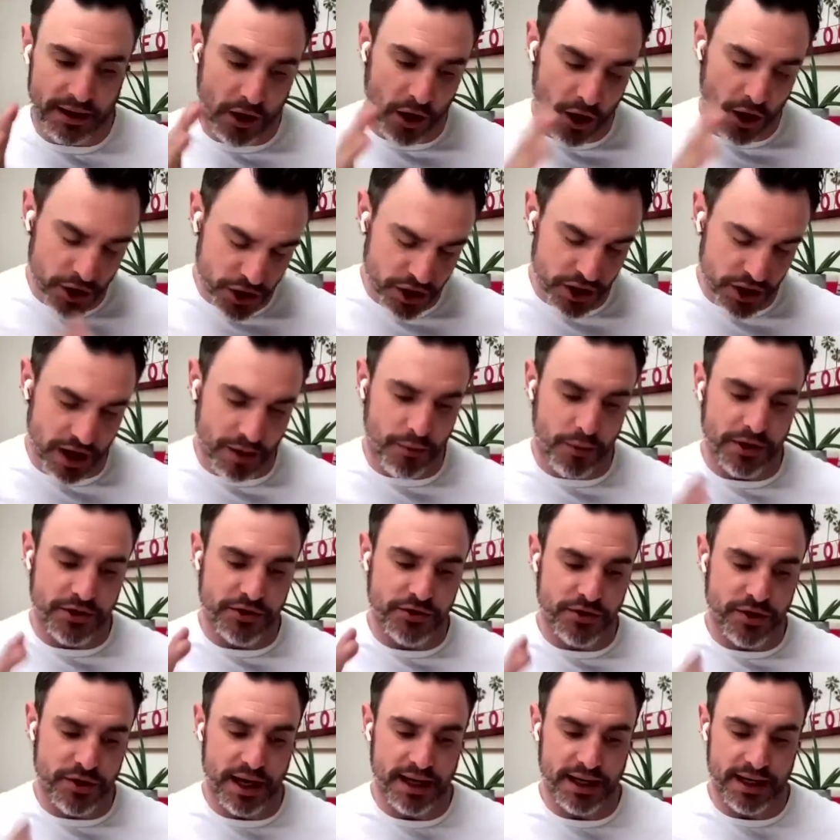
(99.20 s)
At our shop, we
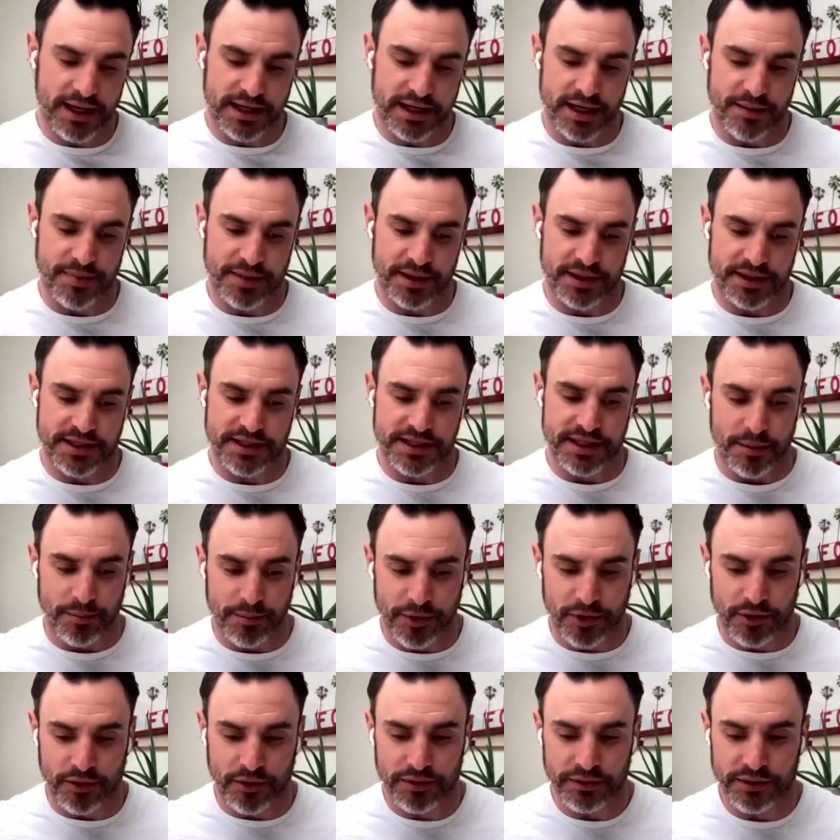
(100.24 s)
try to keep it
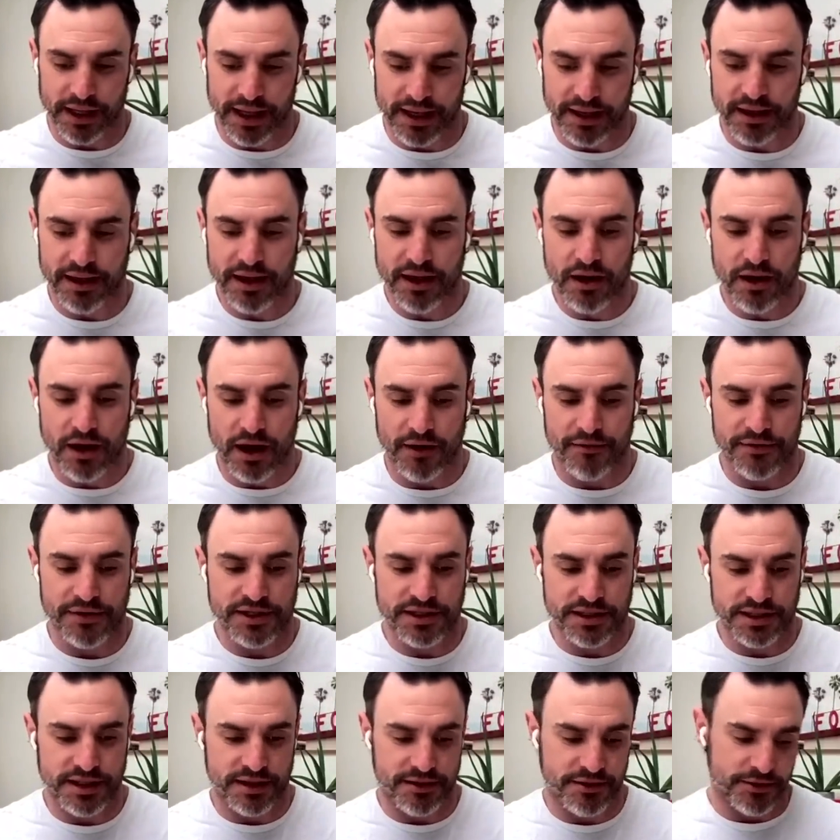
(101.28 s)
simple. Like,
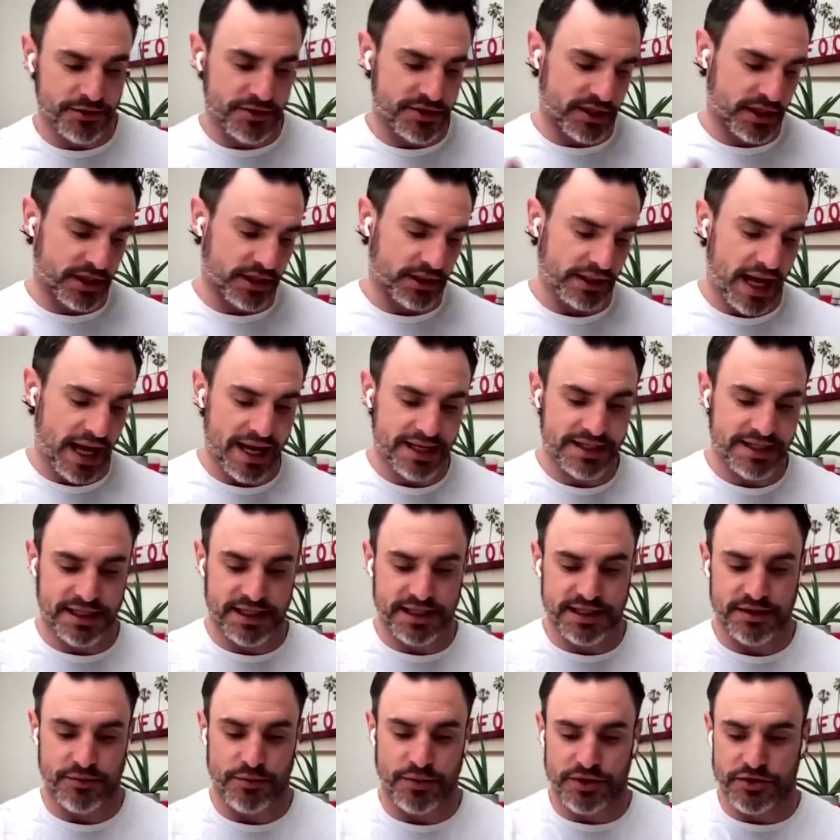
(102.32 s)
obviously there's the
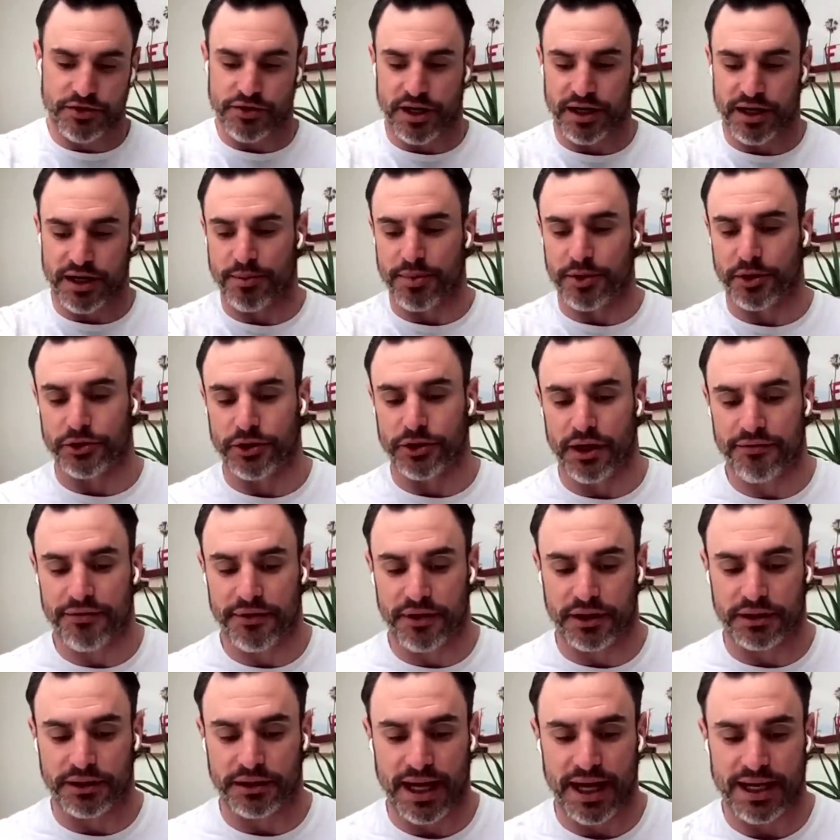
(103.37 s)
classics, and we try to build off
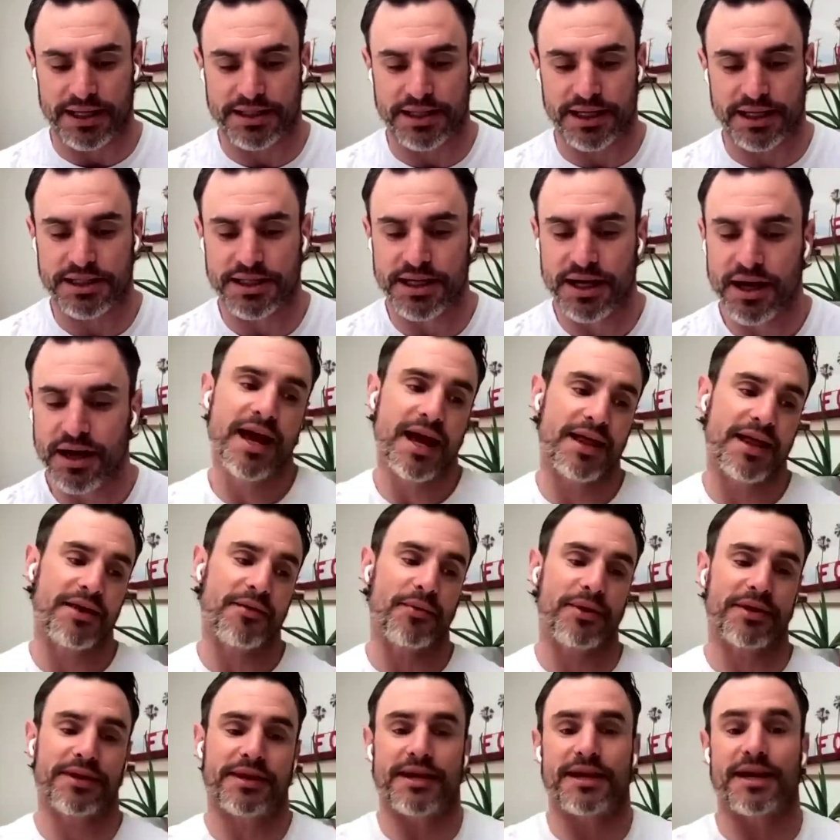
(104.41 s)
of the classics. And
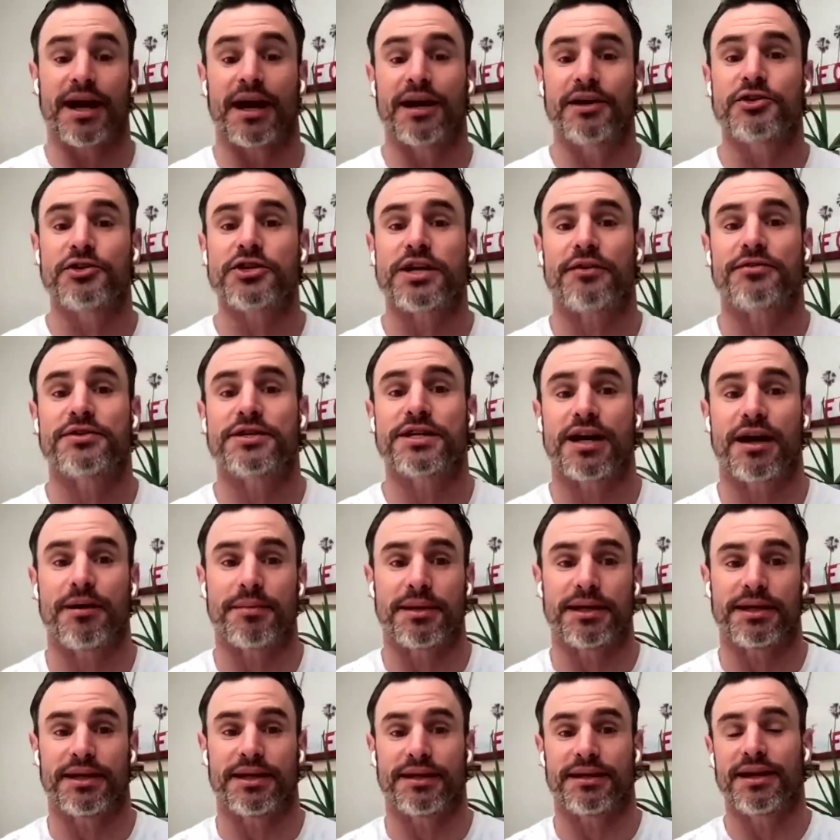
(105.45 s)
then with the young chefs
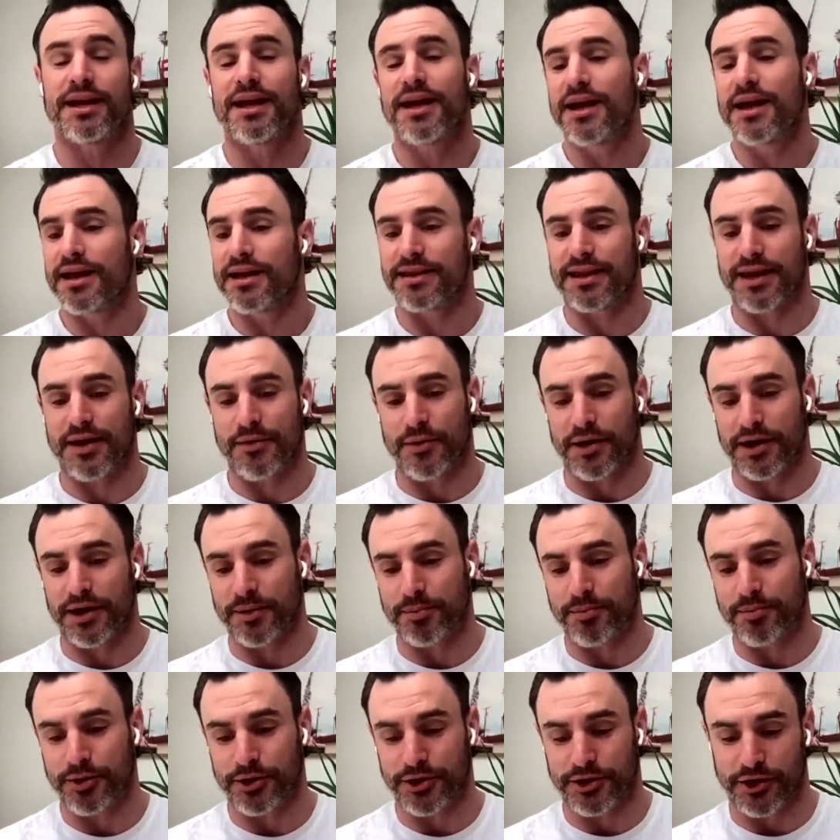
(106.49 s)
coming in, they
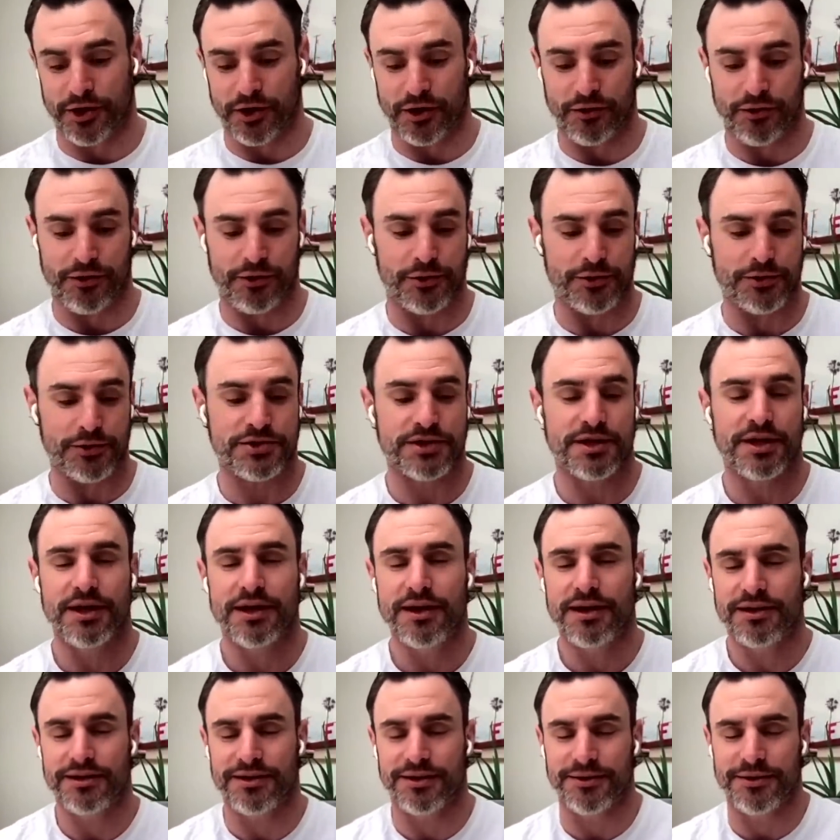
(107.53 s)
want to put all those,
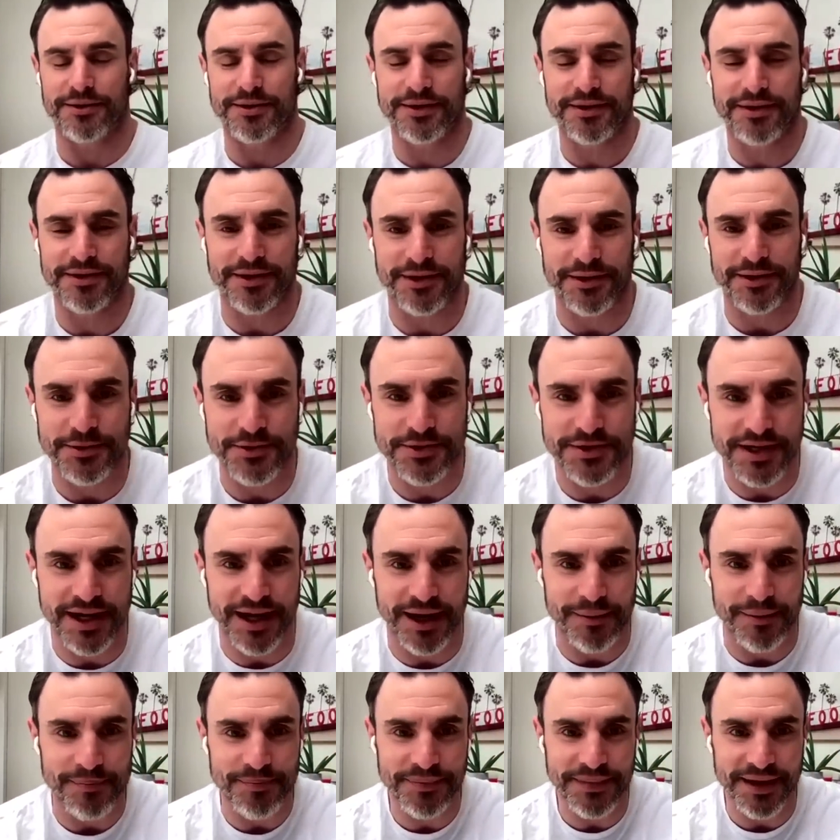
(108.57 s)
you know, those
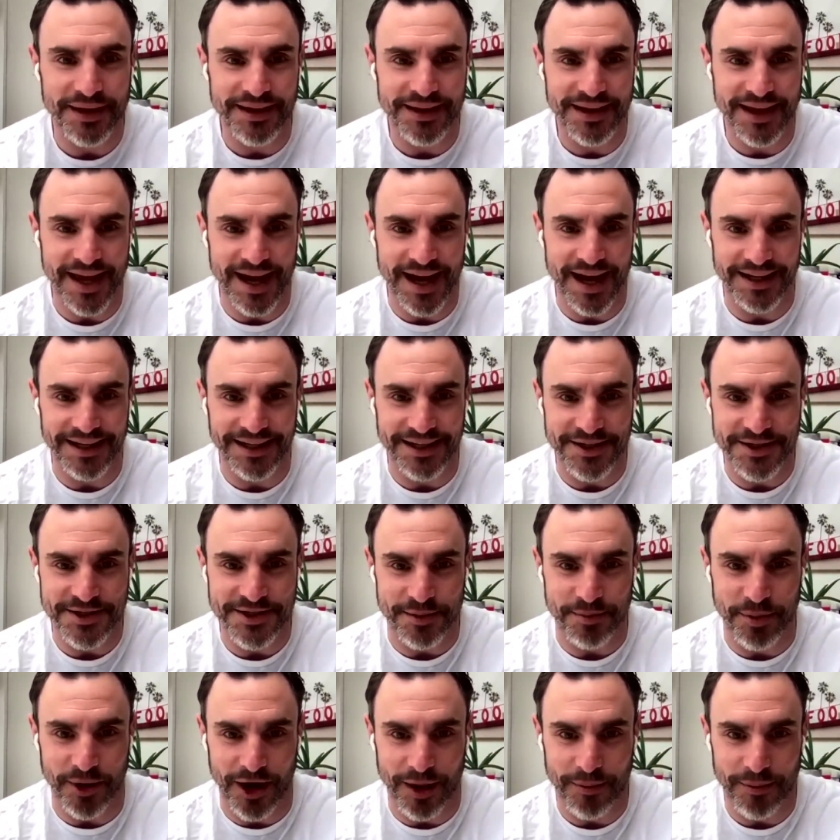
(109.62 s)
candies,
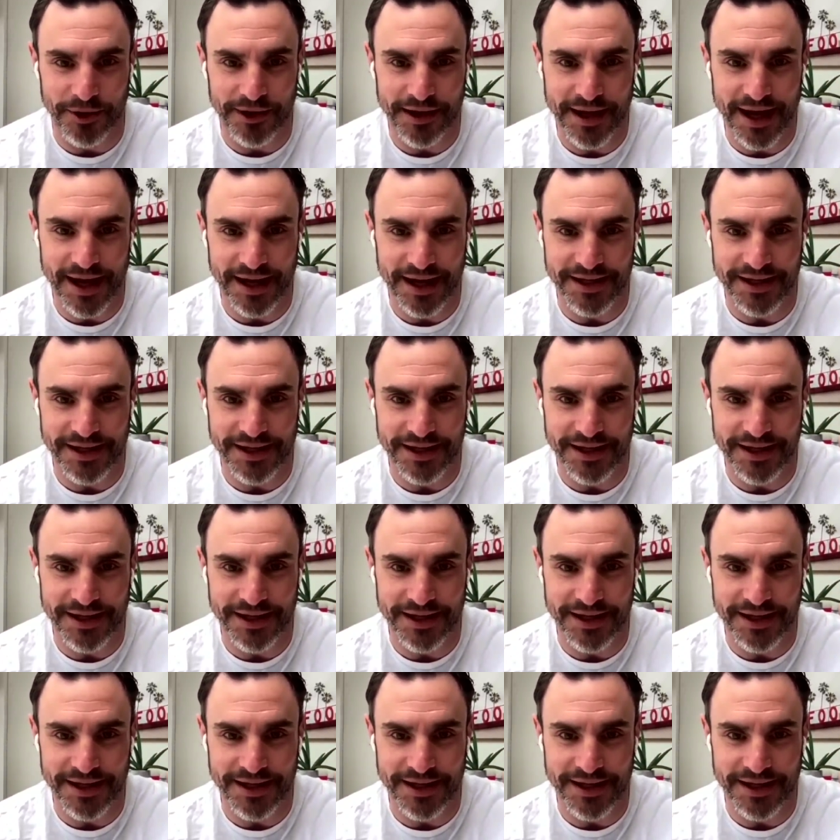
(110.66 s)
the popper